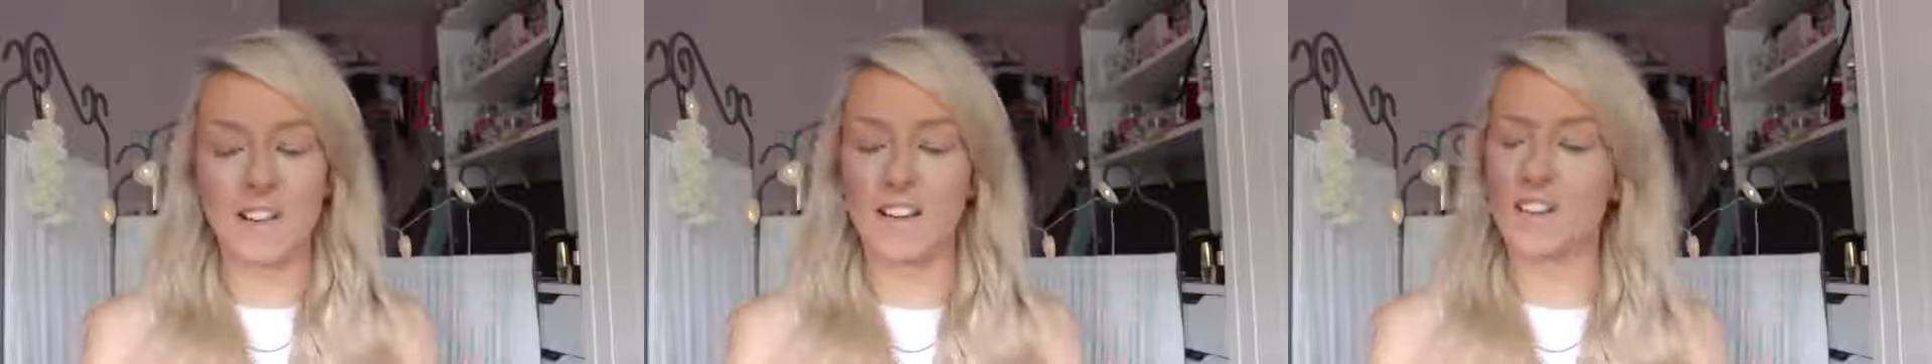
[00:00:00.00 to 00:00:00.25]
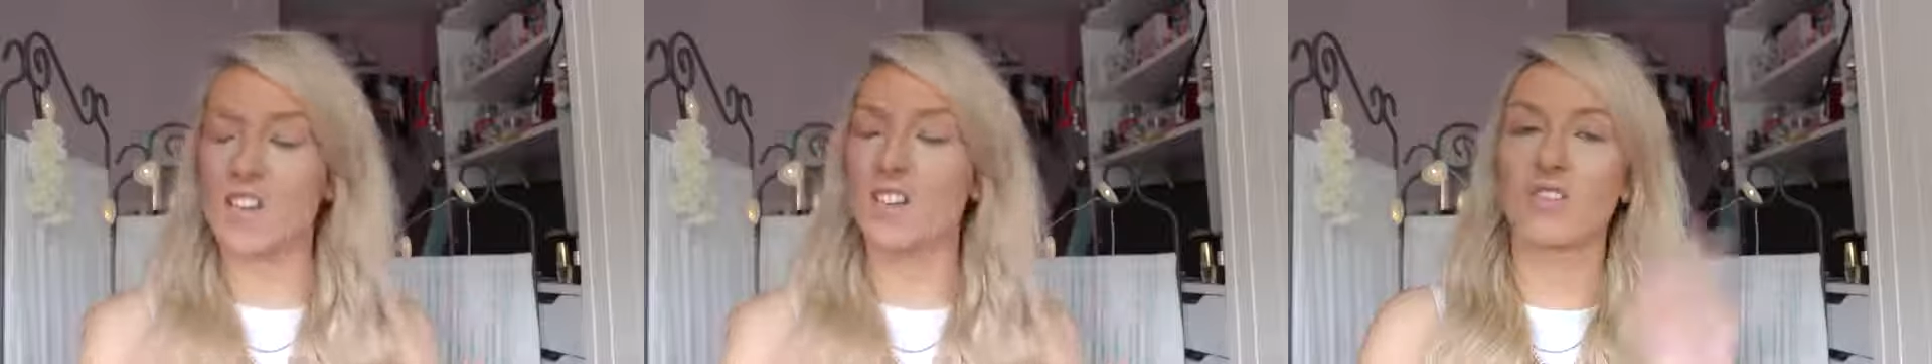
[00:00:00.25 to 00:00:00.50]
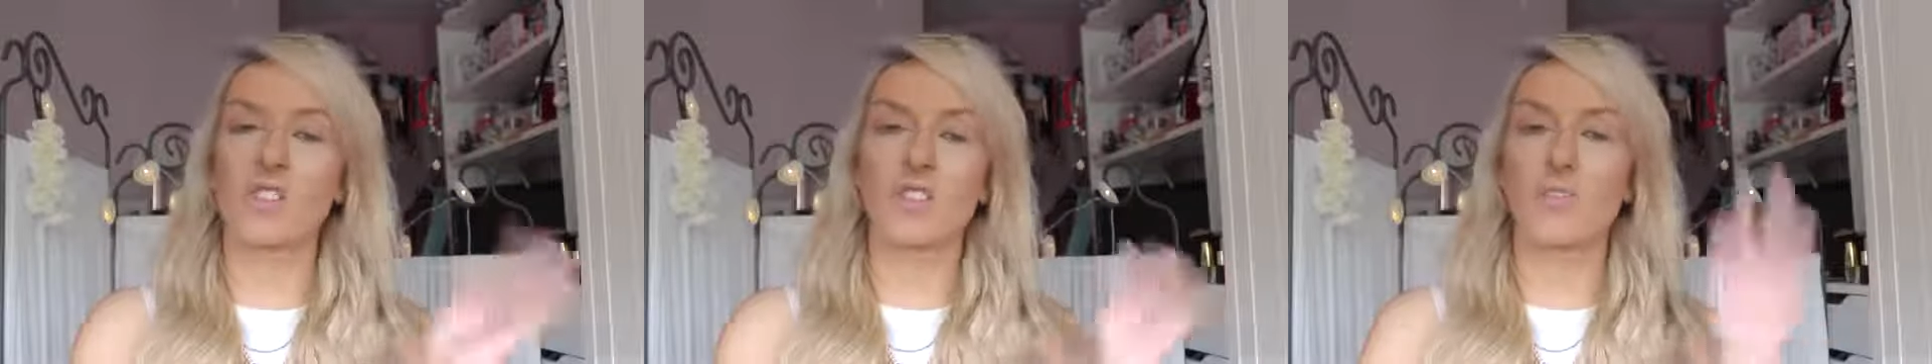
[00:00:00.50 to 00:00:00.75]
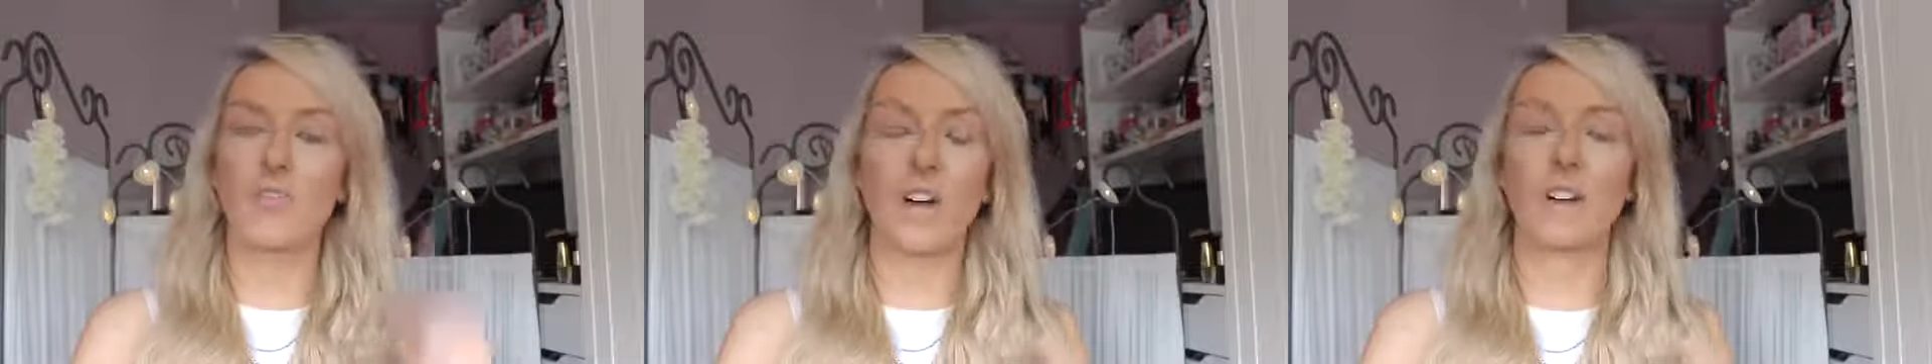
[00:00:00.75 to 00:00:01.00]
and I
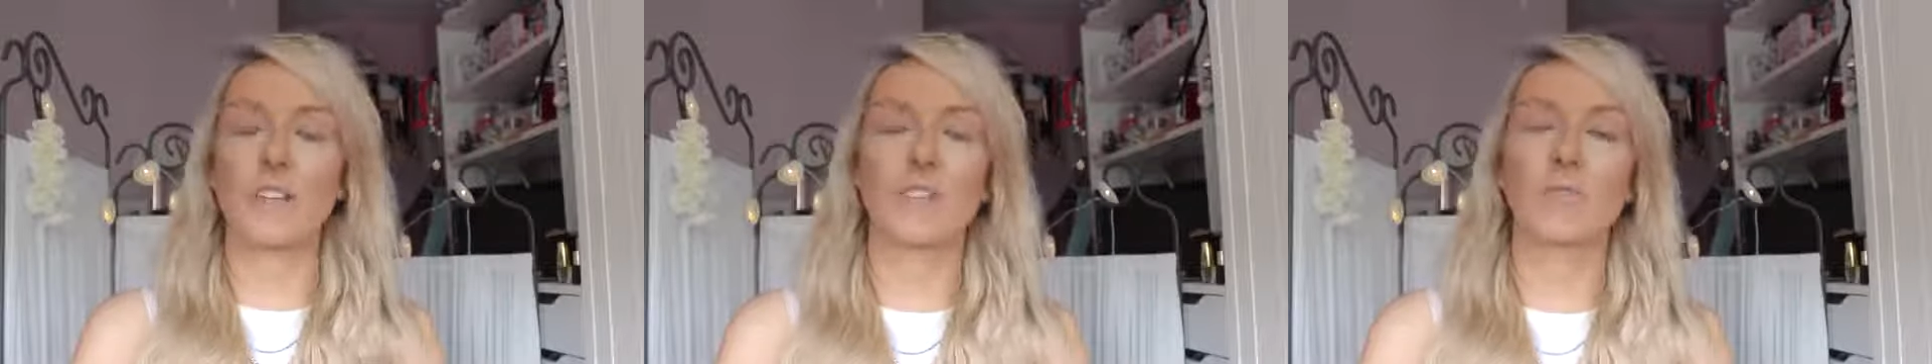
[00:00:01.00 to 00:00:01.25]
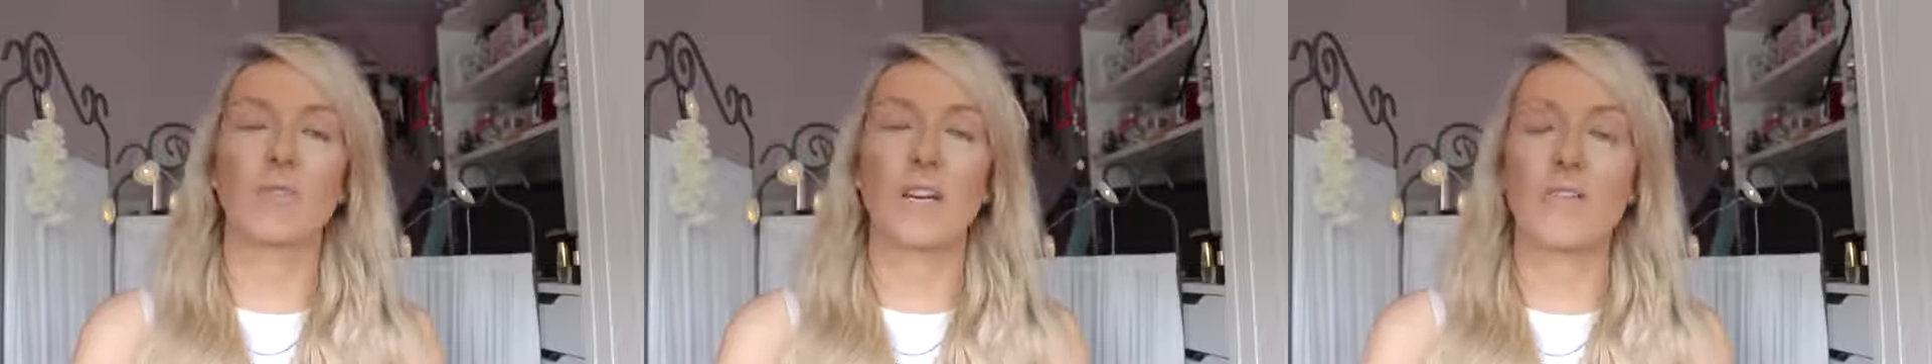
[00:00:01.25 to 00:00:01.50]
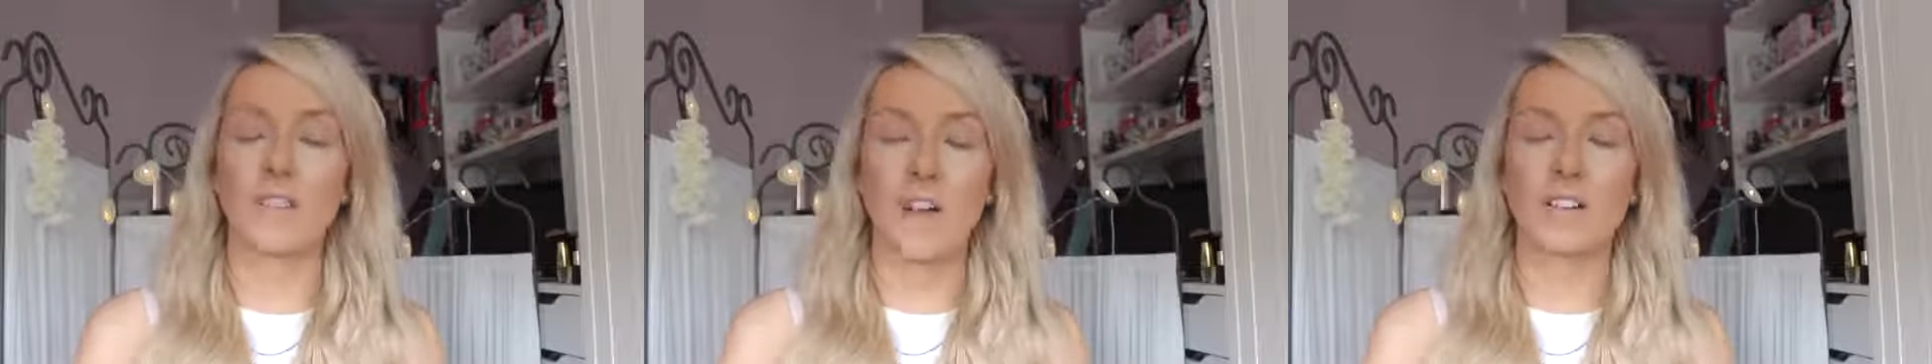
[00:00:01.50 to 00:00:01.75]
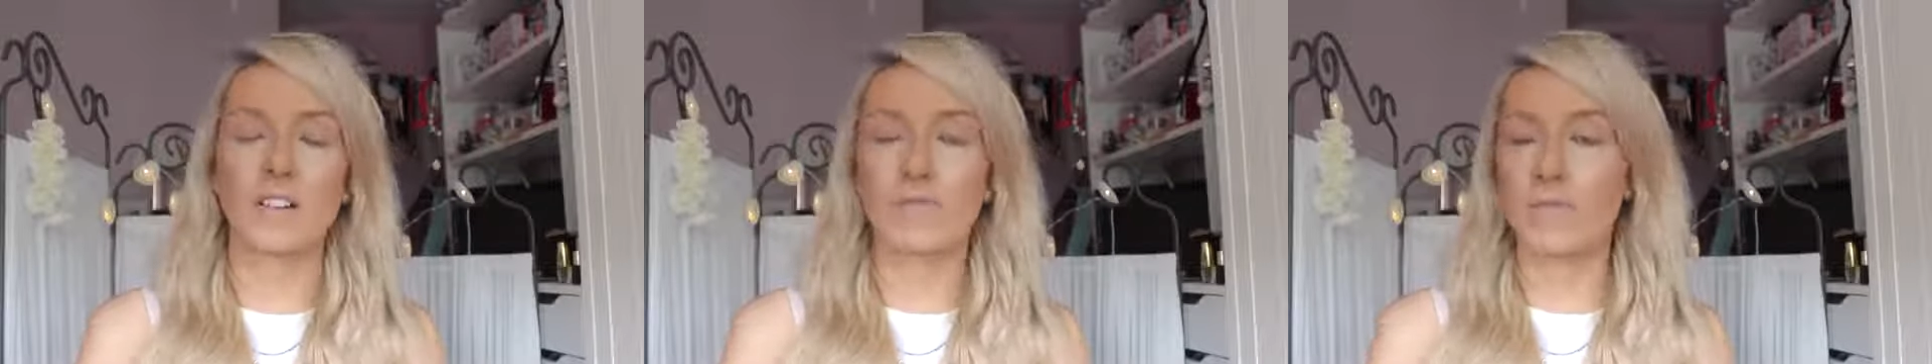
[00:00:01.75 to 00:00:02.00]
just find it's really
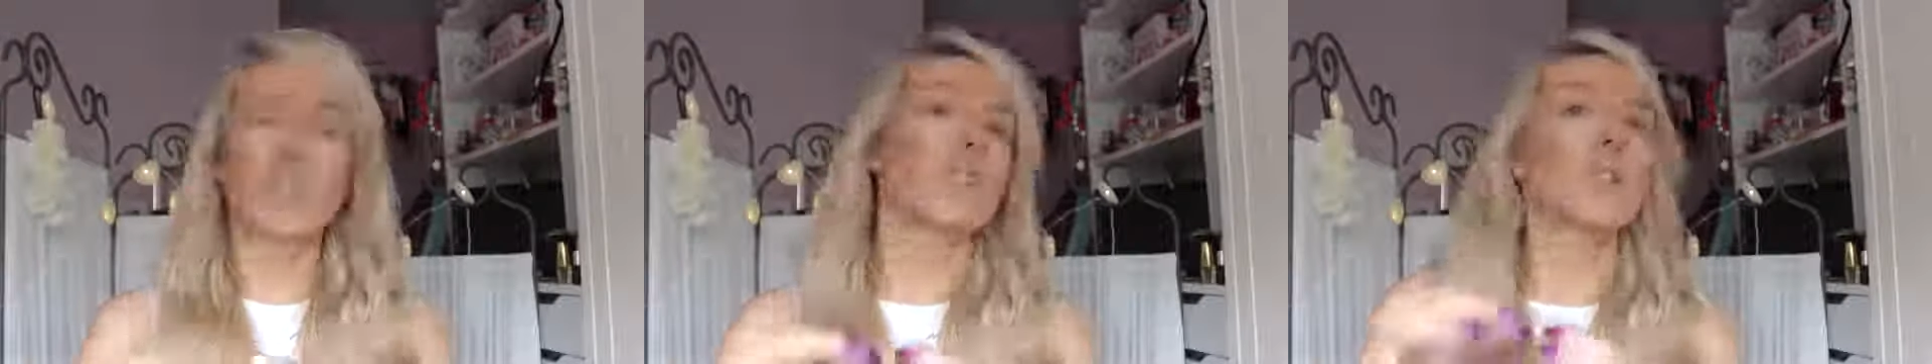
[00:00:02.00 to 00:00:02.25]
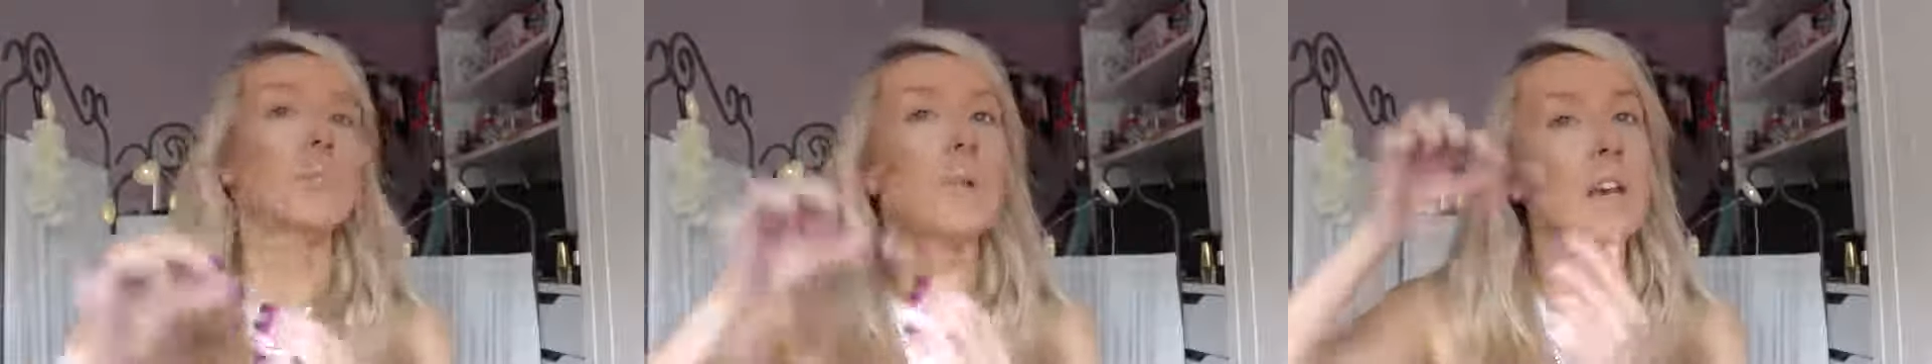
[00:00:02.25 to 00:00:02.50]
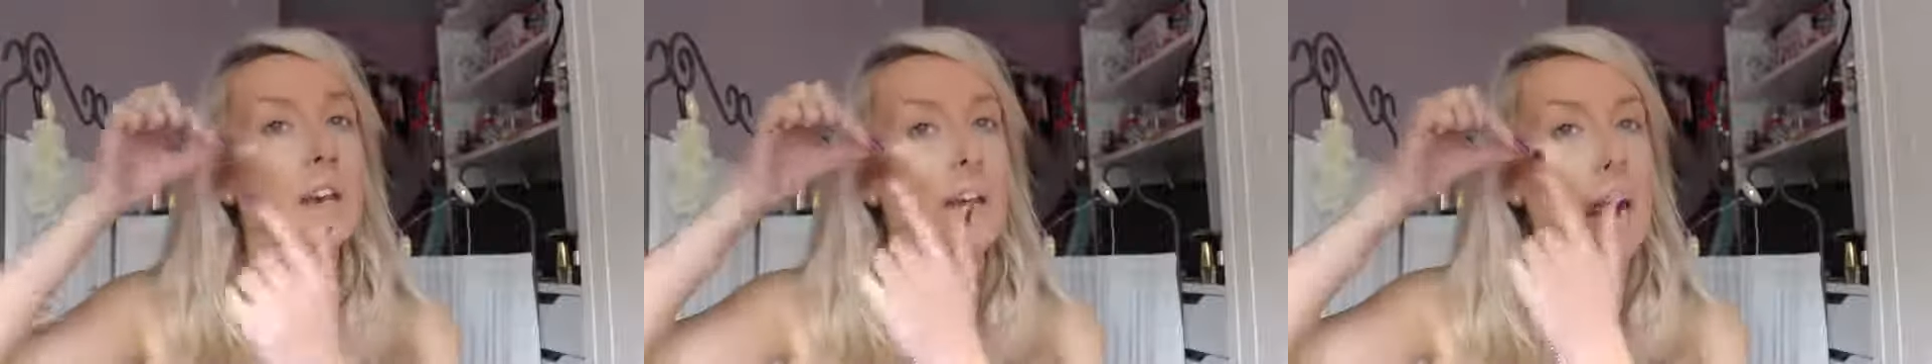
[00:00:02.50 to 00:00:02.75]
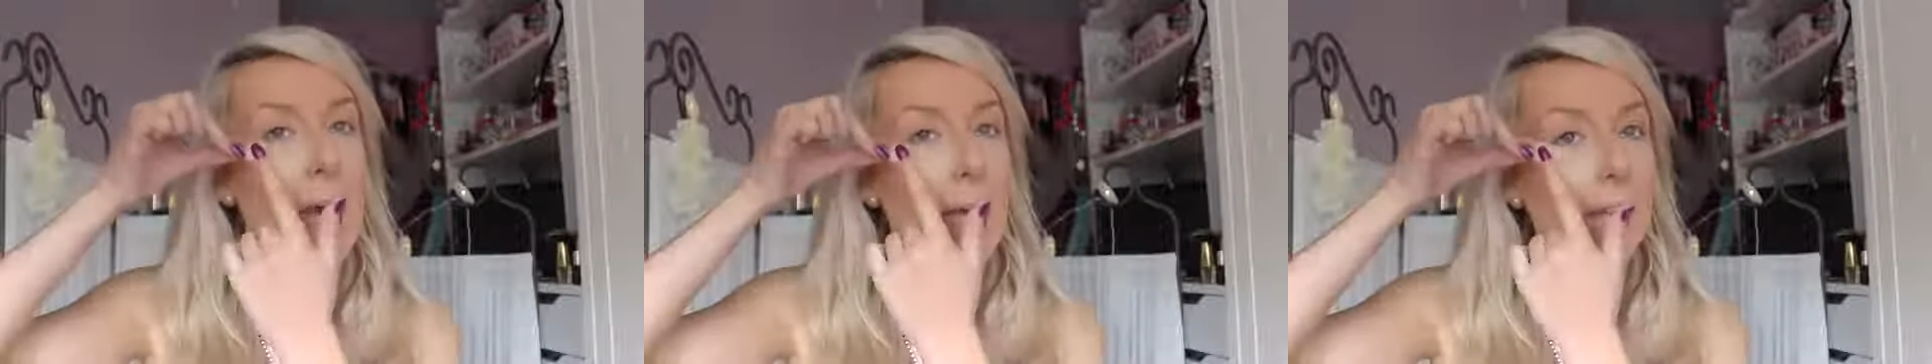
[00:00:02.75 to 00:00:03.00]
effective. So I just put it at
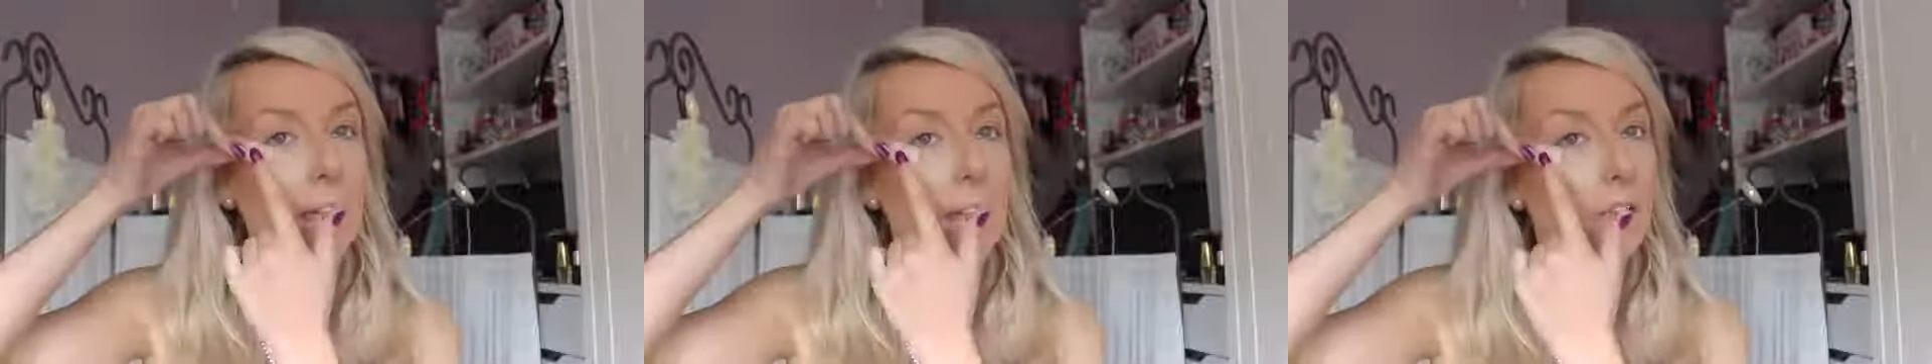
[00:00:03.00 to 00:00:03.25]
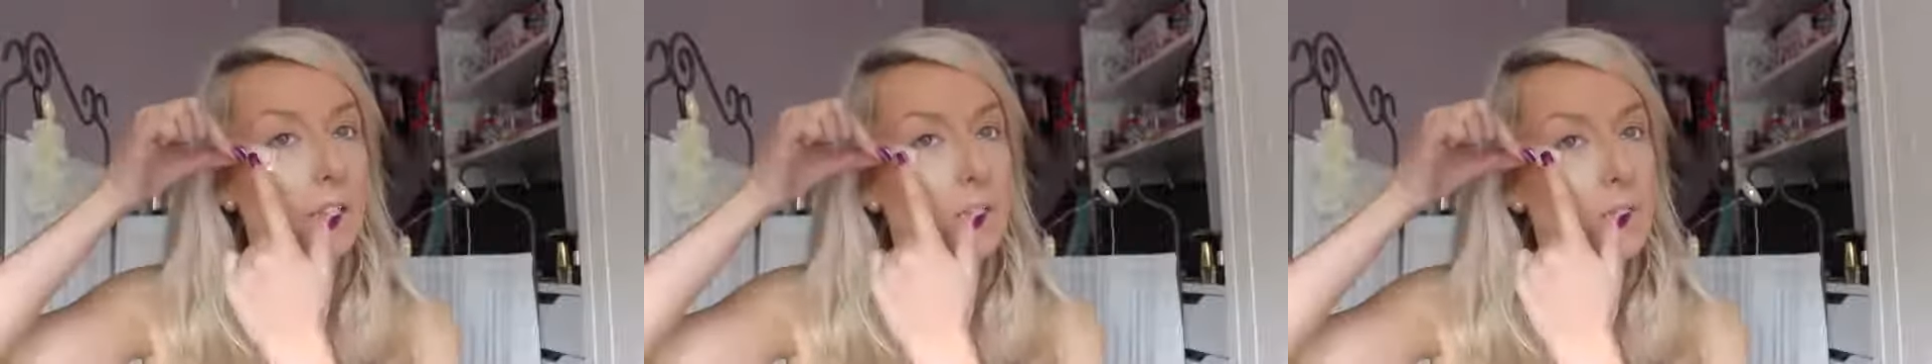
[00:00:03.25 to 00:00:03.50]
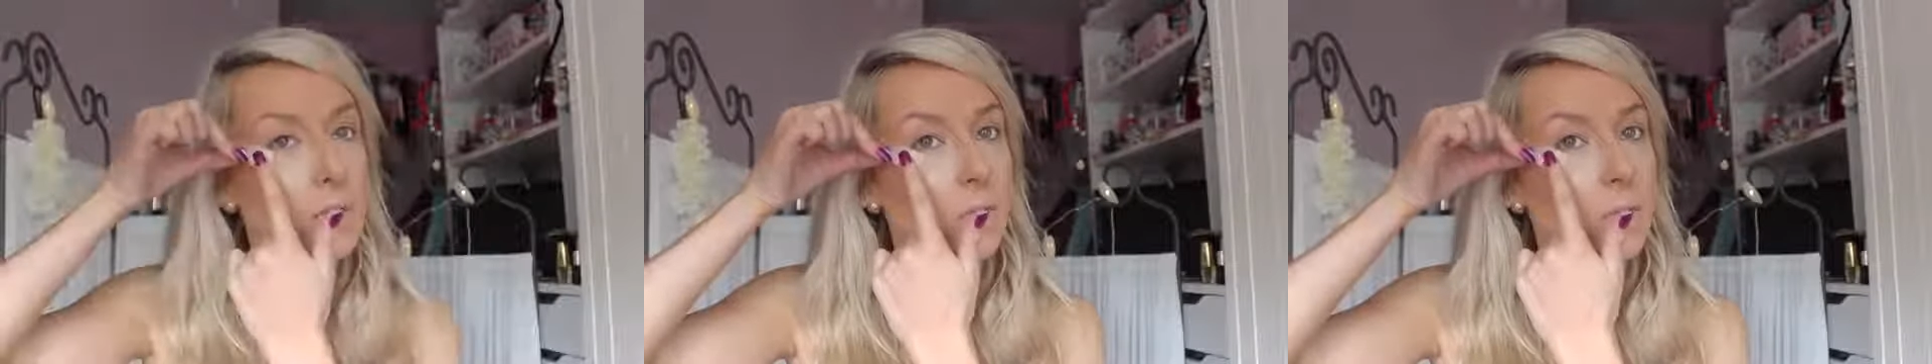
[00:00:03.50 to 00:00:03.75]
an angle, just